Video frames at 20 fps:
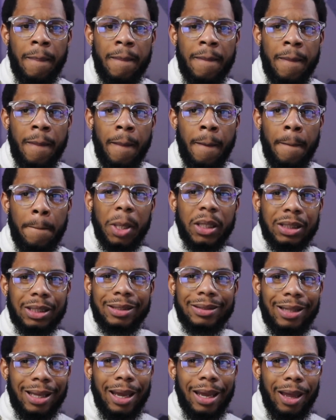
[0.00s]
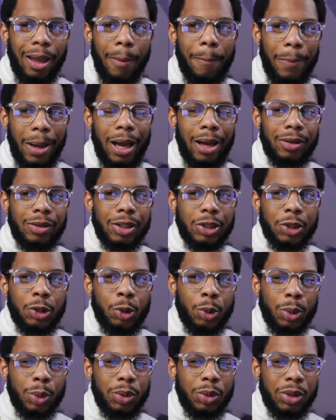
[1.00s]
But the thing about the
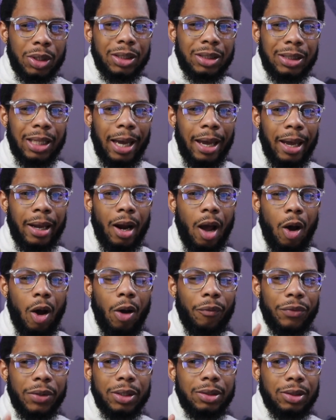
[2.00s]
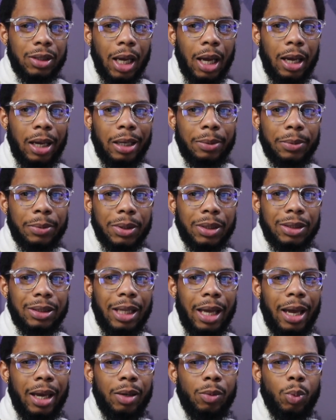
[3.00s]
truth is that oftentimes is
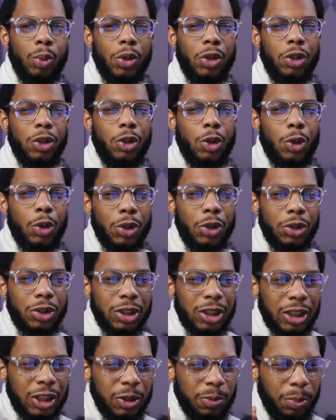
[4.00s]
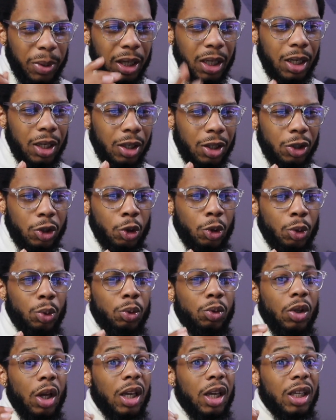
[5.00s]
that when you're speaking the truth,
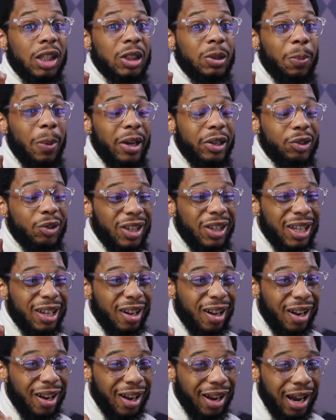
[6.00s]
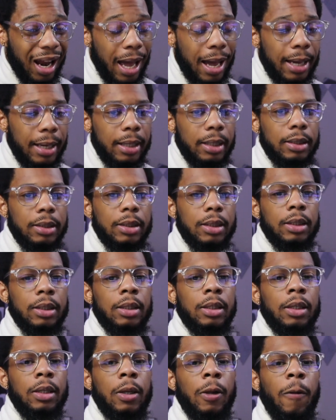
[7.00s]
especially a lot,
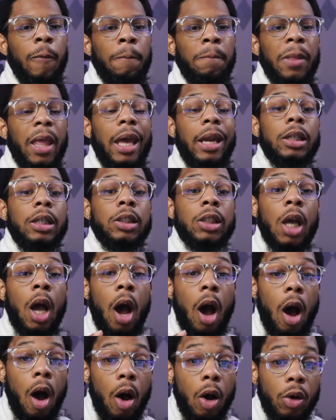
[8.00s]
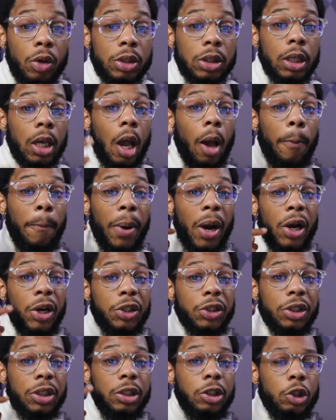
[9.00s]
and it's causing a
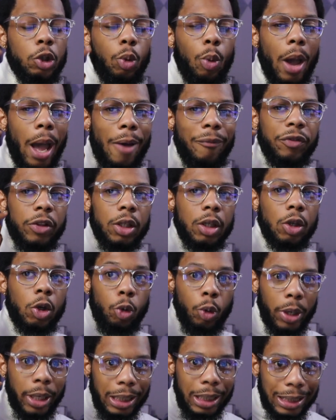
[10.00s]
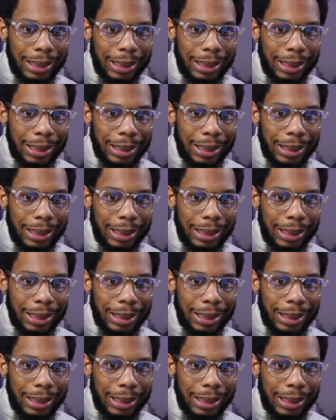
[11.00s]
person to have to critically